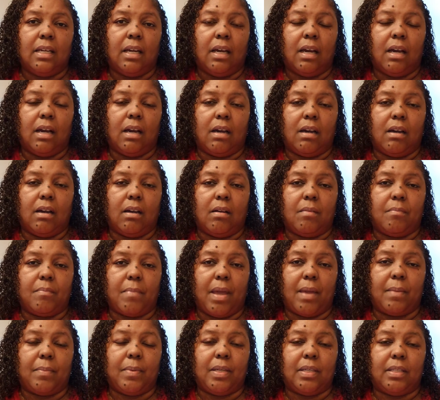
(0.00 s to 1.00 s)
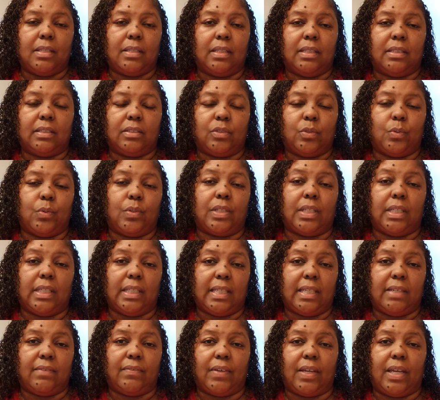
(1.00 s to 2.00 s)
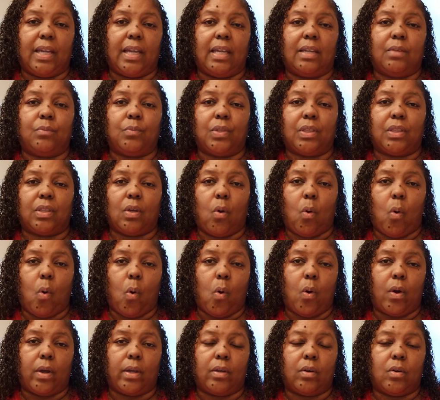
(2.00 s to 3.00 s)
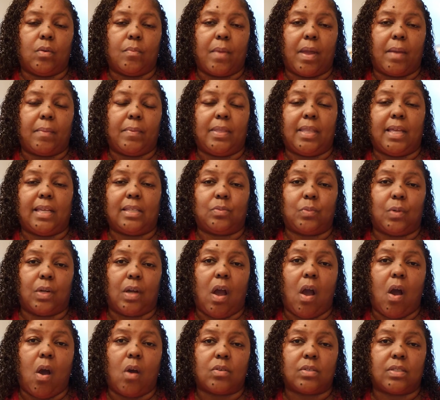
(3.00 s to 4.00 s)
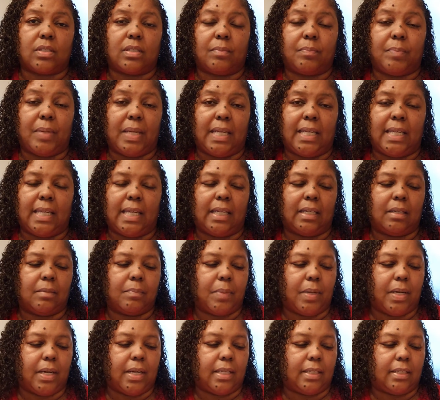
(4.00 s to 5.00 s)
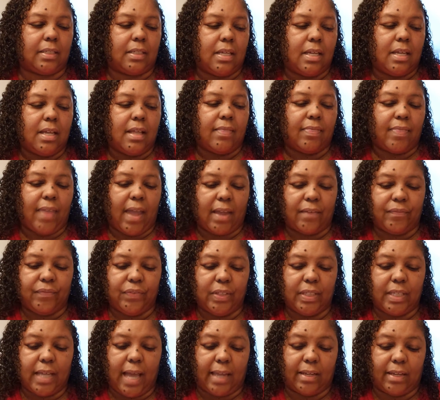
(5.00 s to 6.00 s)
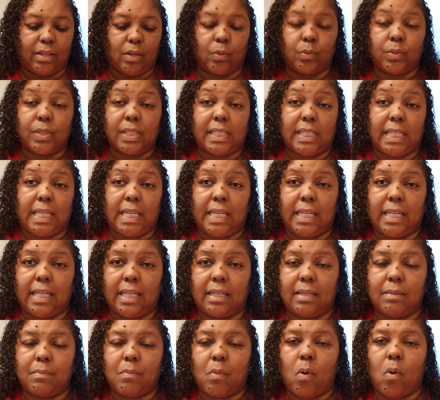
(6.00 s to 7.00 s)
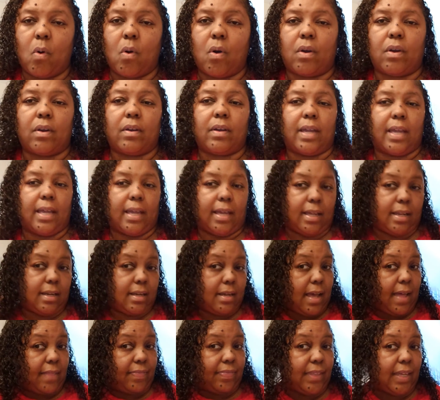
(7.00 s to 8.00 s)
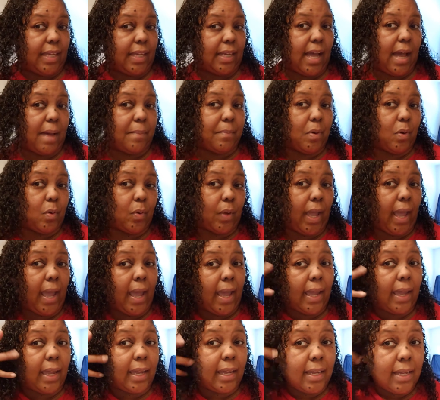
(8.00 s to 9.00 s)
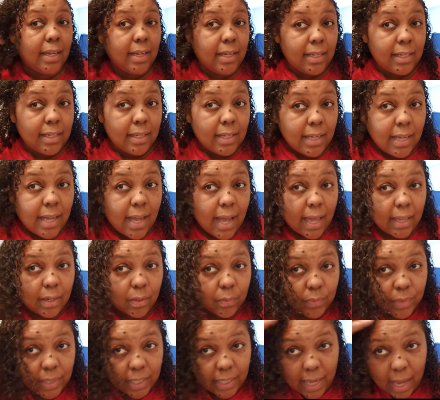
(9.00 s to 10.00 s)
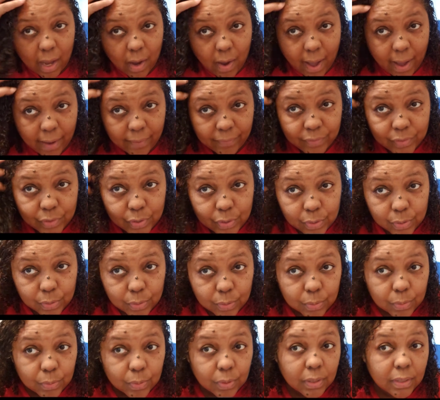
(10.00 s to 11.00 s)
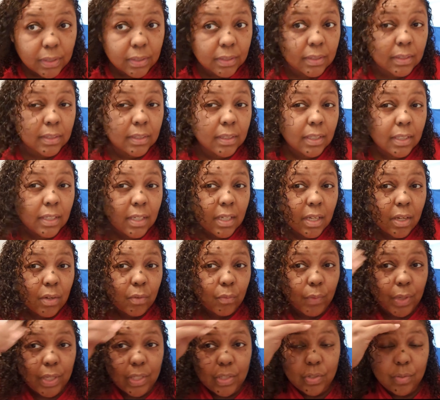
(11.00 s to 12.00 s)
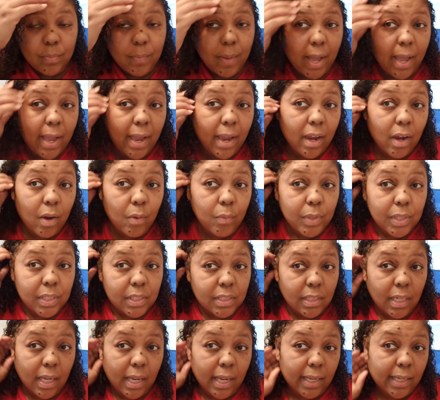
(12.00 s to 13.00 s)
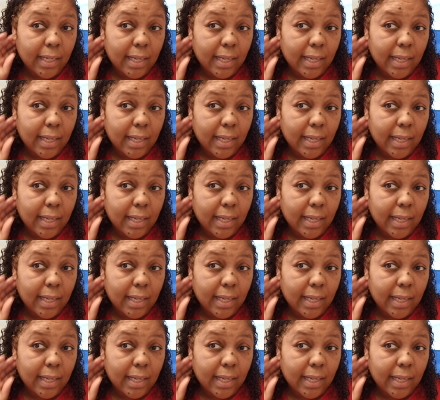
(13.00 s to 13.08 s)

Maybe doing the leave-in with the oil, maybe that's what caused the beading, but thankfully, I don't see it anymore, and I think I'm okay. I don't think I'll have to redo my hair, which I ain't